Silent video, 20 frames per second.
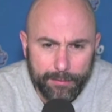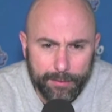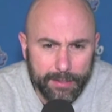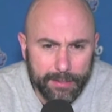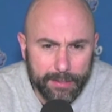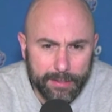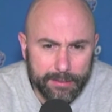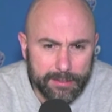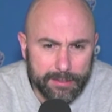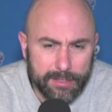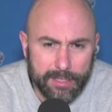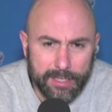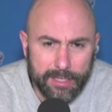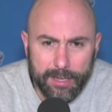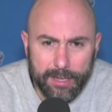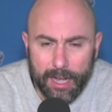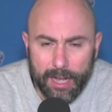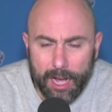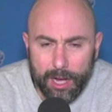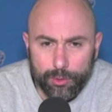
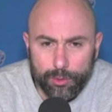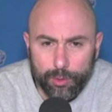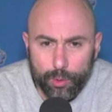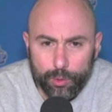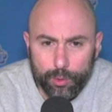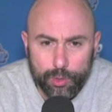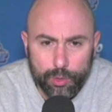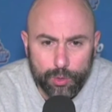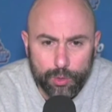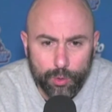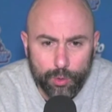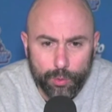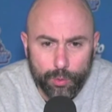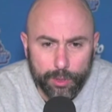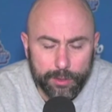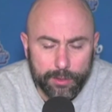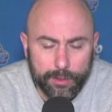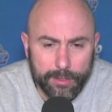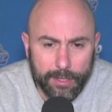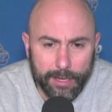Seeing how those two
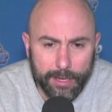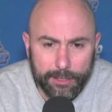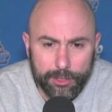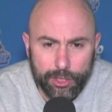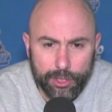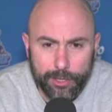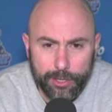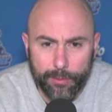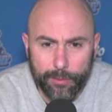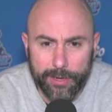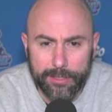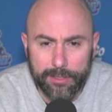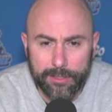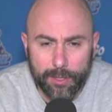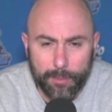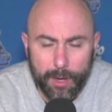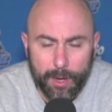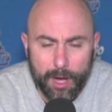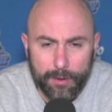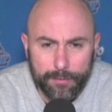would generate
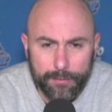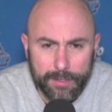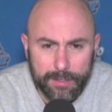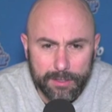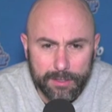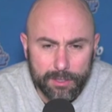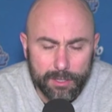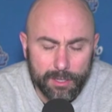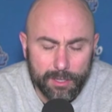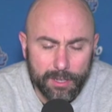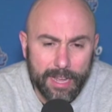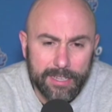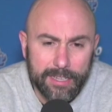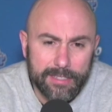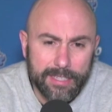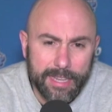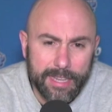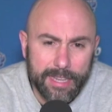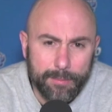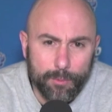some offense. The last
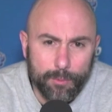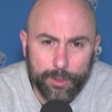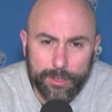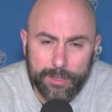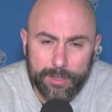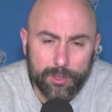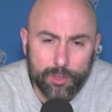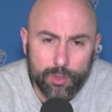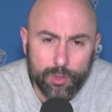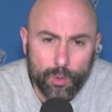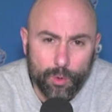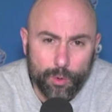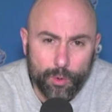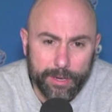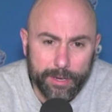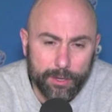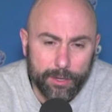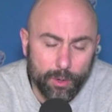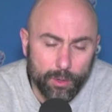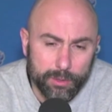game, we didn't score
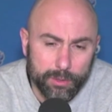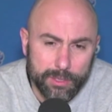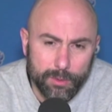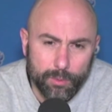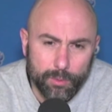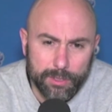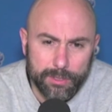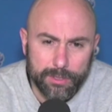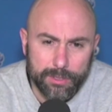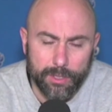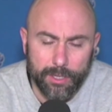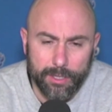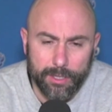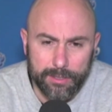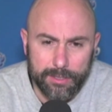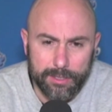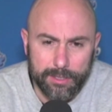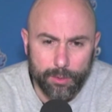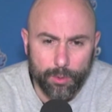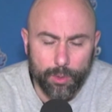any goals. It was a
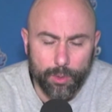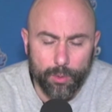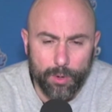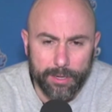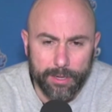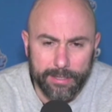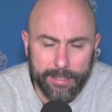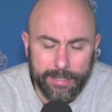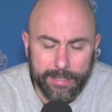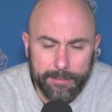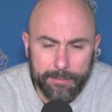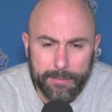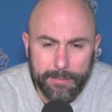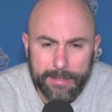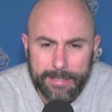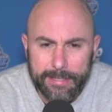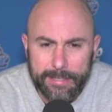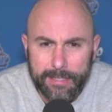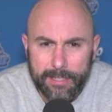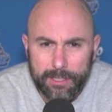0-1 game.
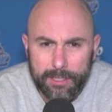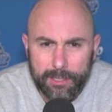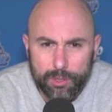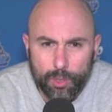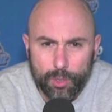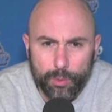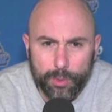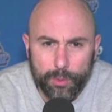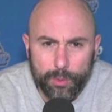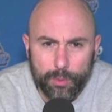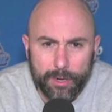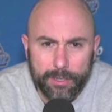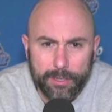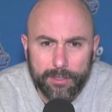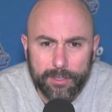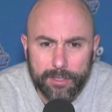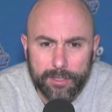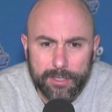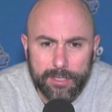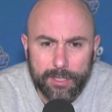So we wanted
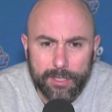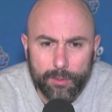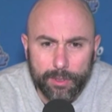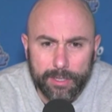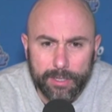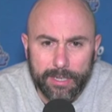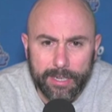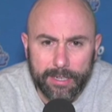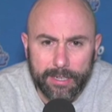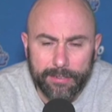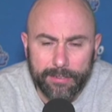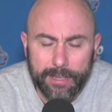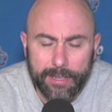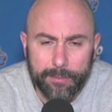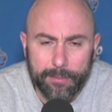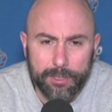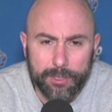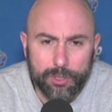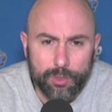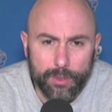to see what kind of
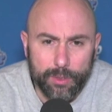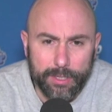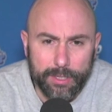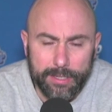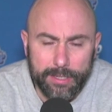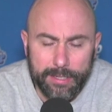chemistry